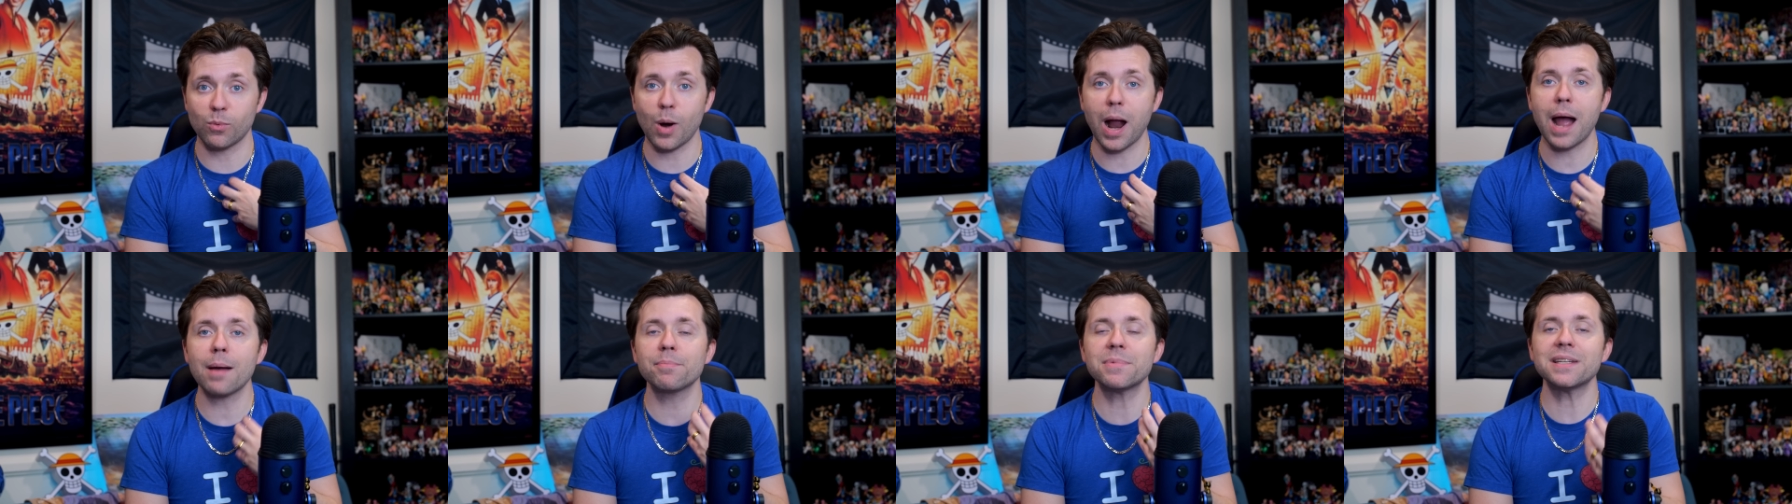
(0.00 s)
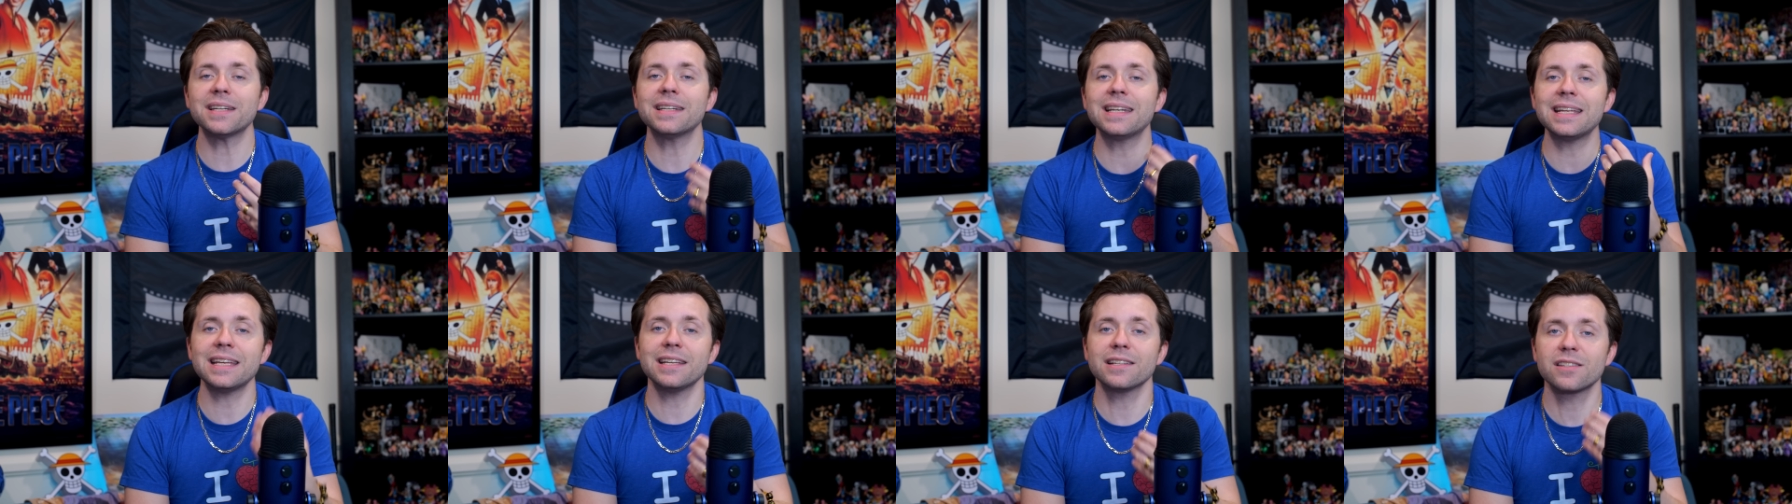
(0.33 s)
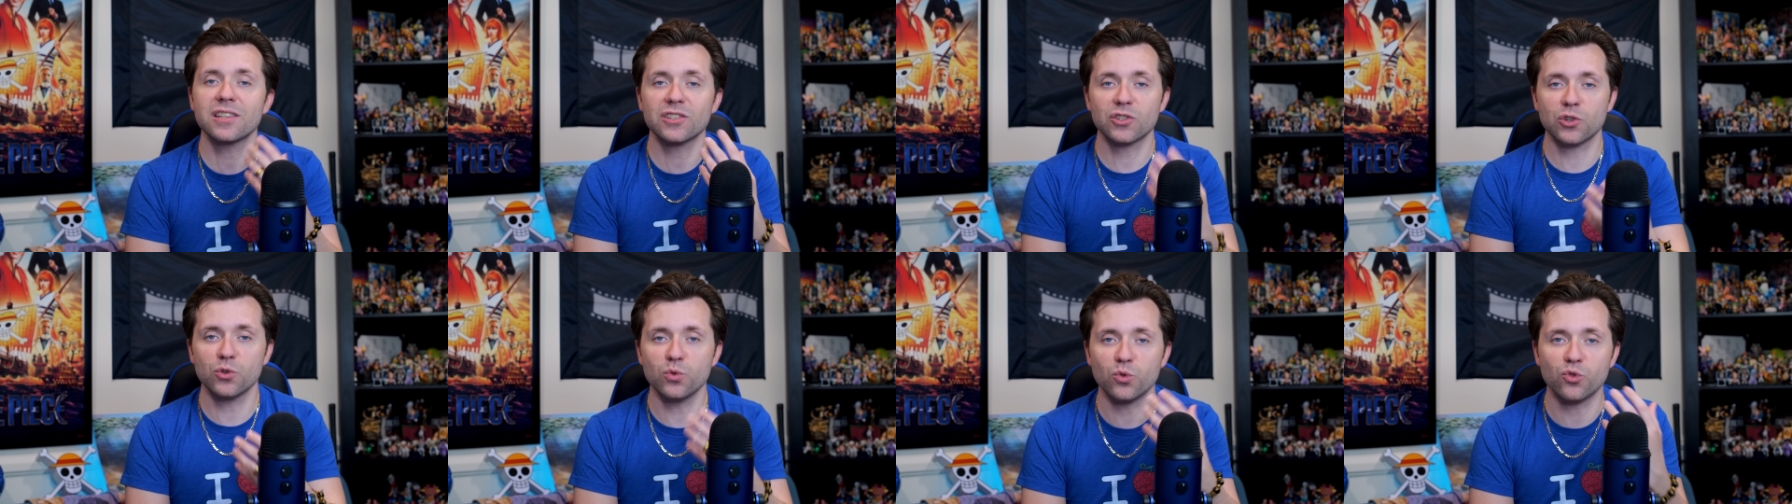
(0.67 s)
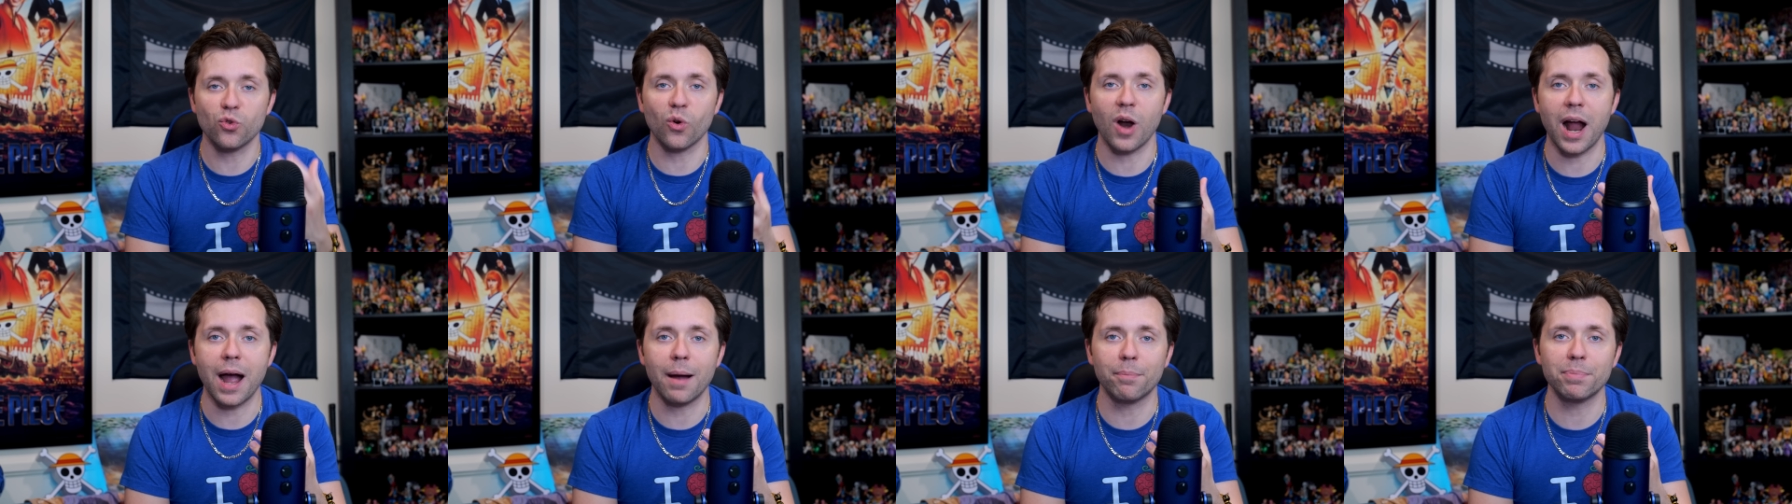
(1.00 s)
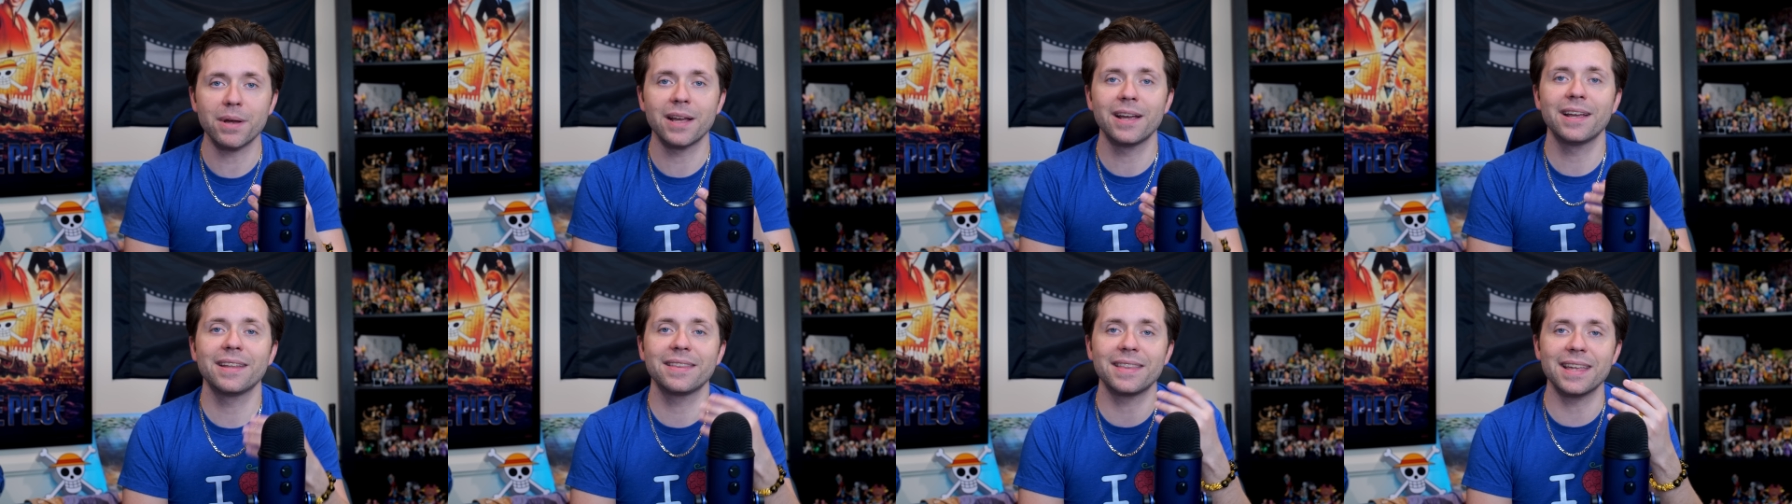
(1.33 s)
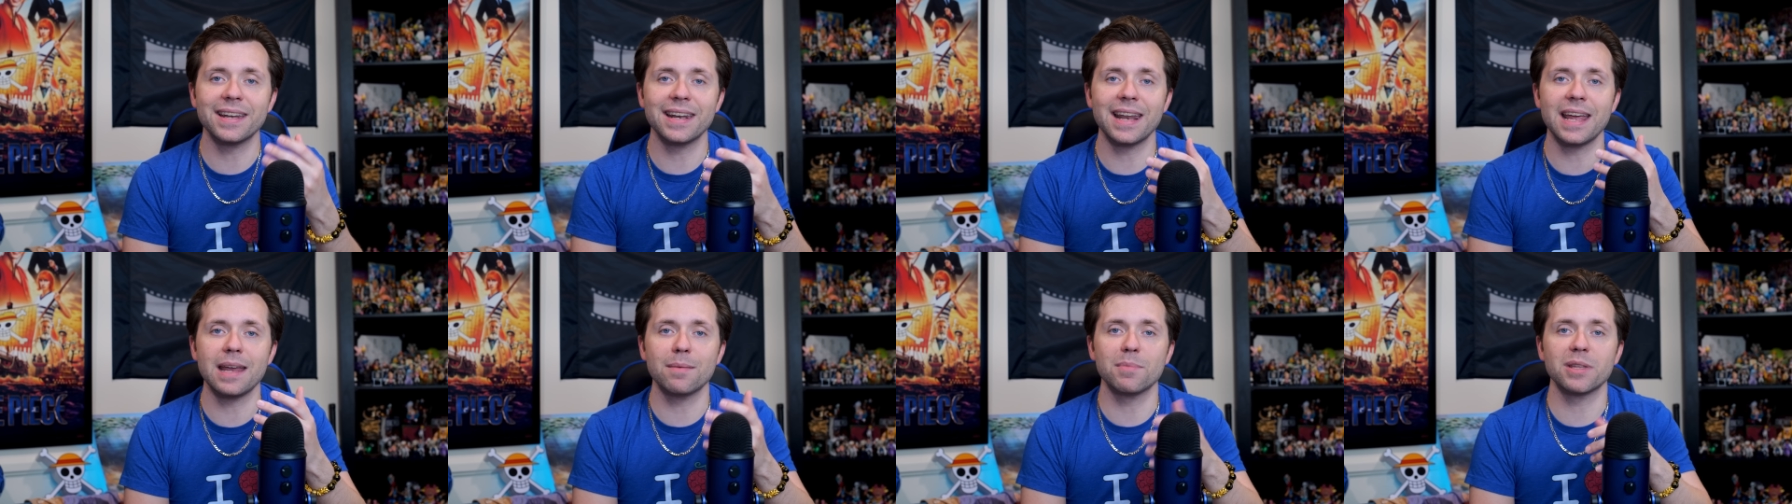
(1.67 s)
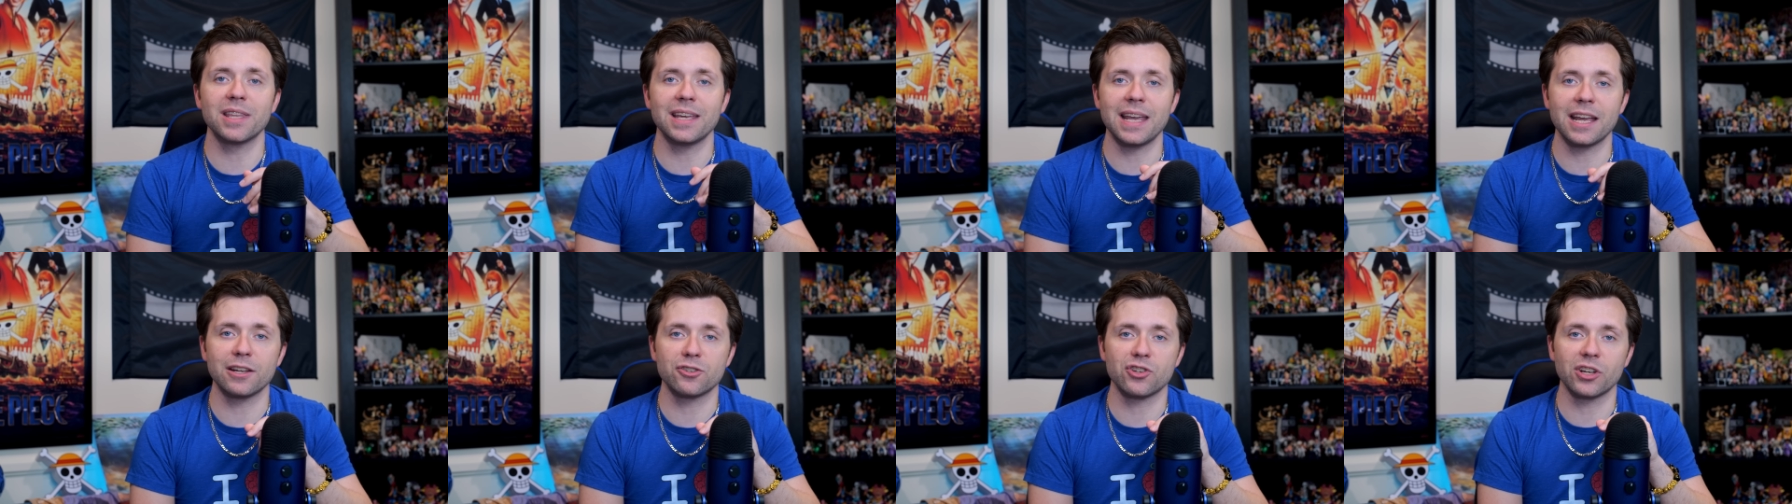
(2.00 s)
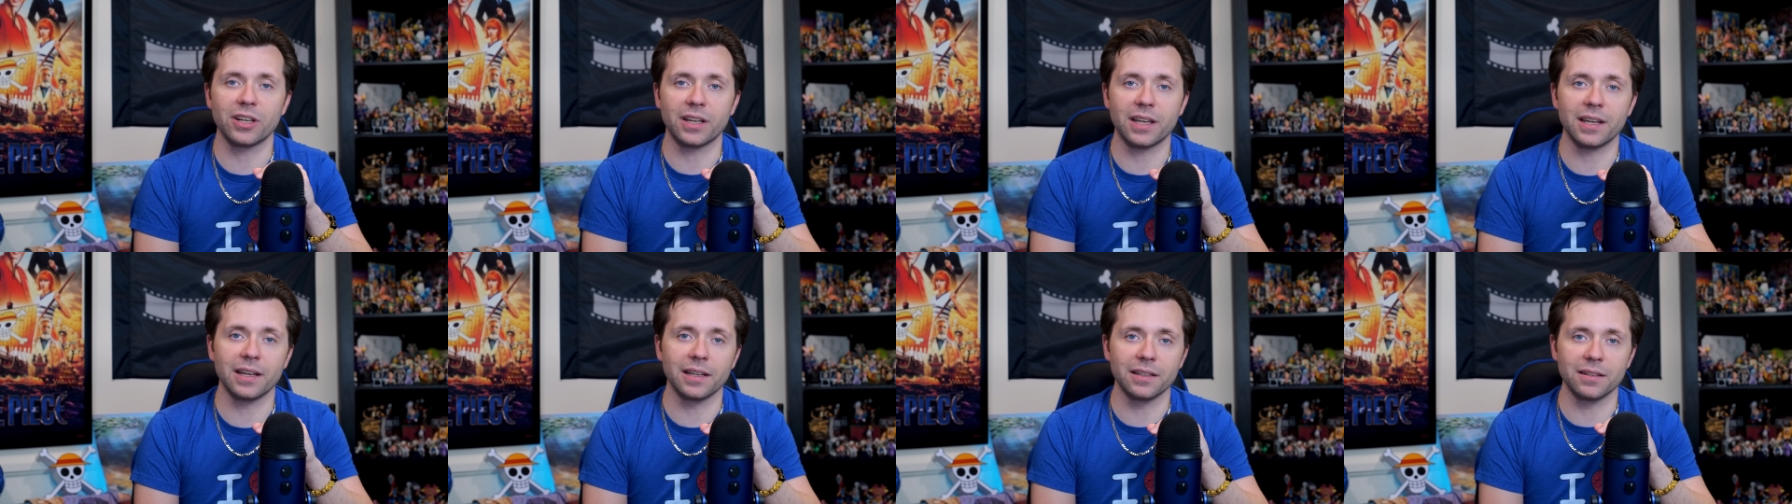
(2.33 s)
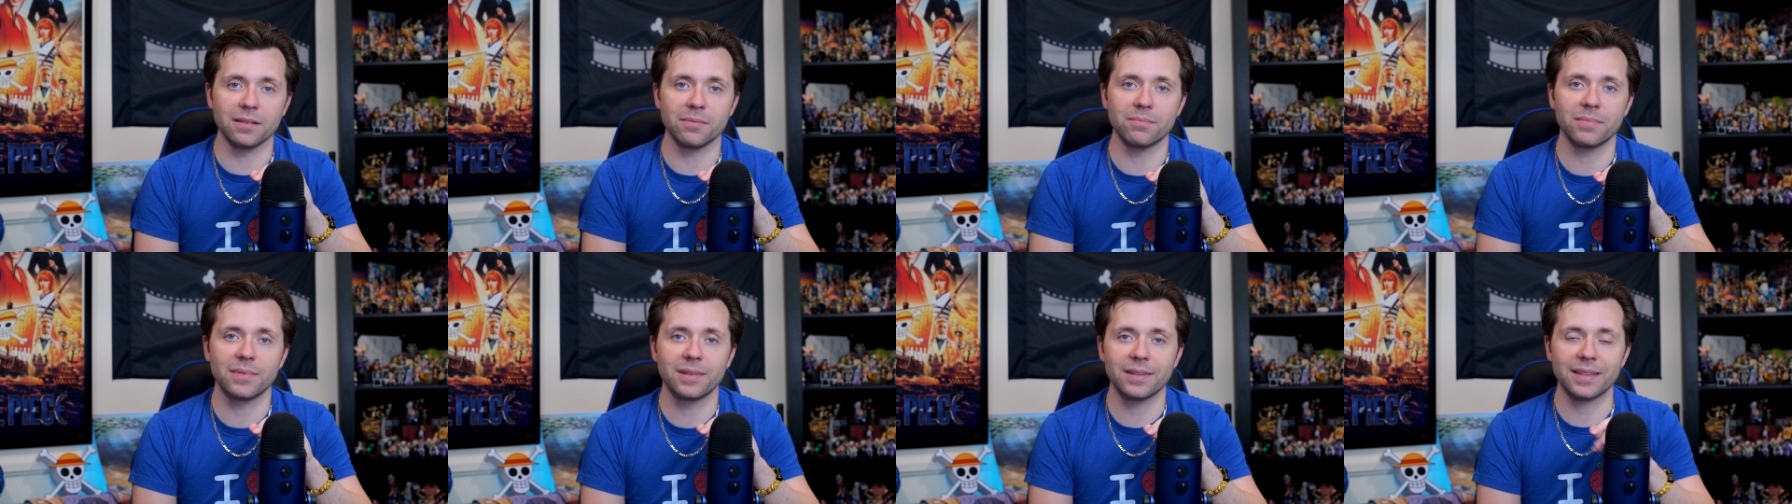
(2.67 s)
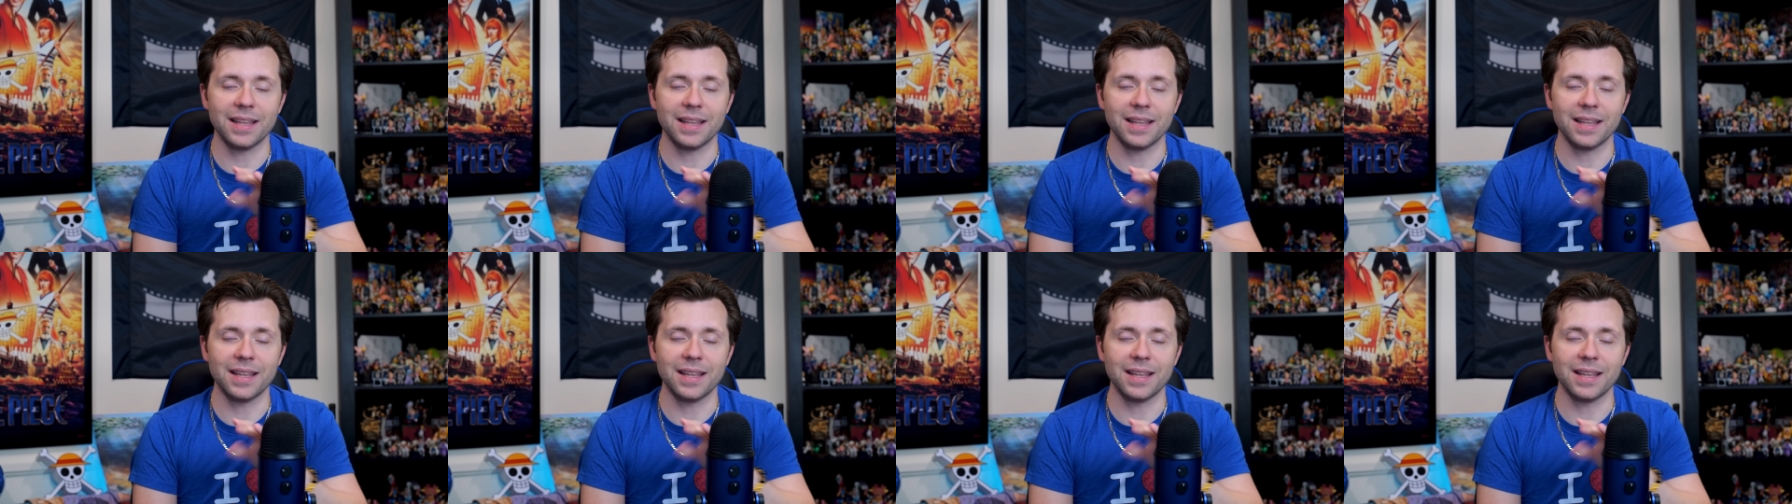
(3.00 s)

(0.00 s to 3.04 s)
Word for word: Robin needs to drop the name of the ancient kingdom.